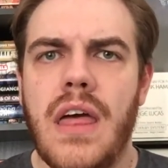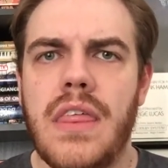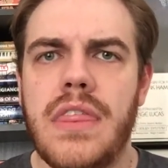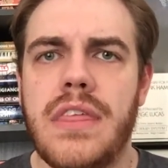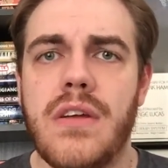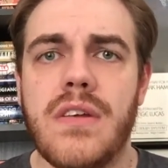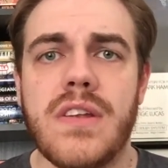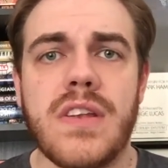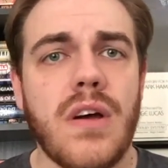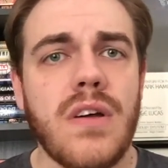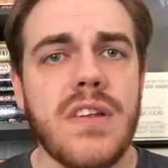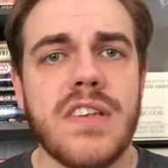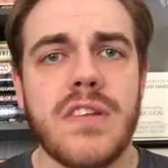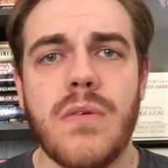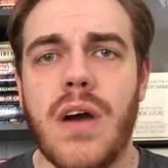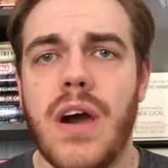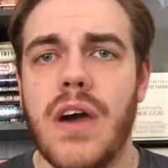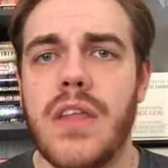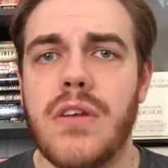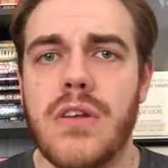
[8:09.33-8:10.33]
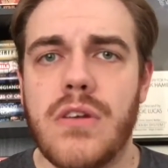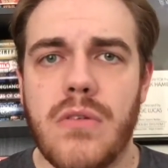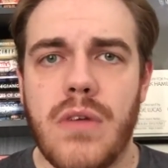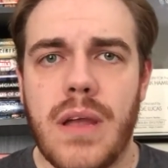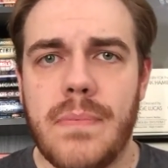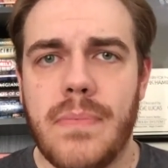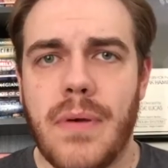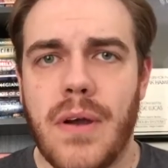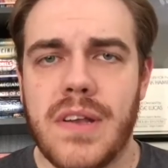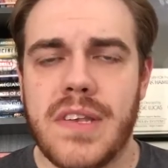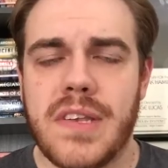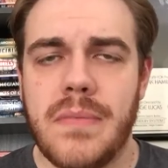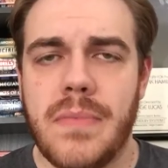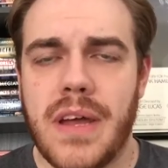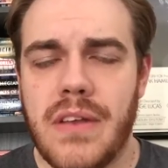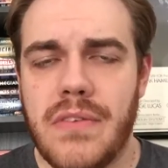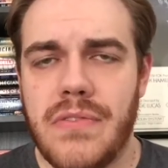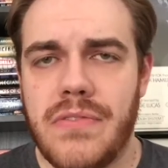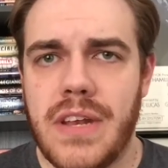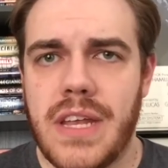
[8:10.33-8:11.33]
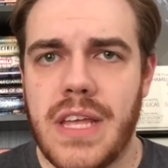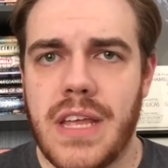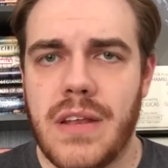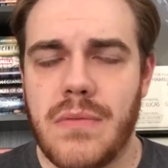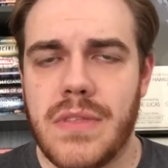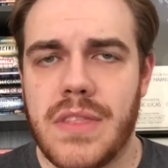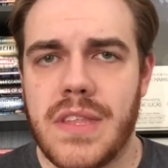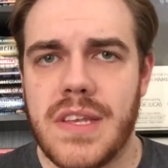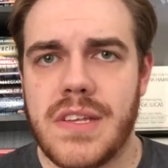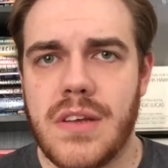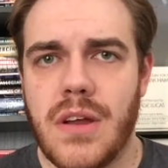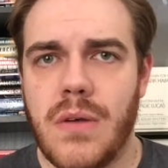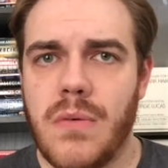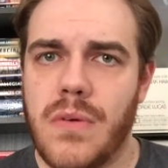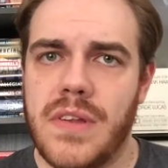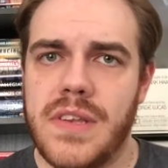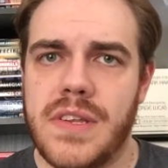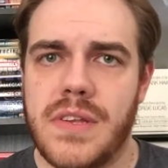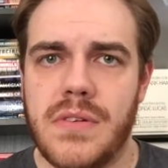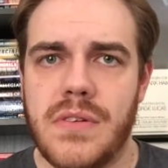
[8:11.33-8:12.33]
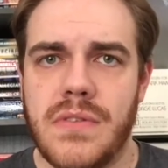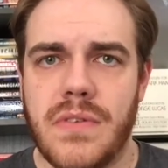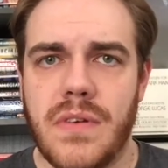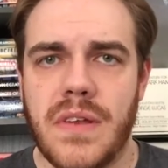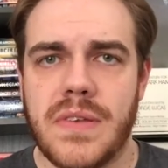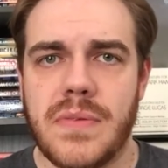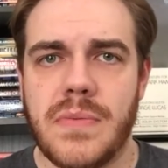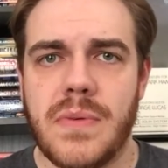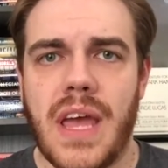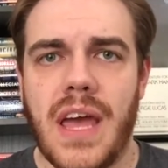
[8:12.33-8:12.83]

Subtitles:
There's also other great parts about it fitting in with the Star Wars universe.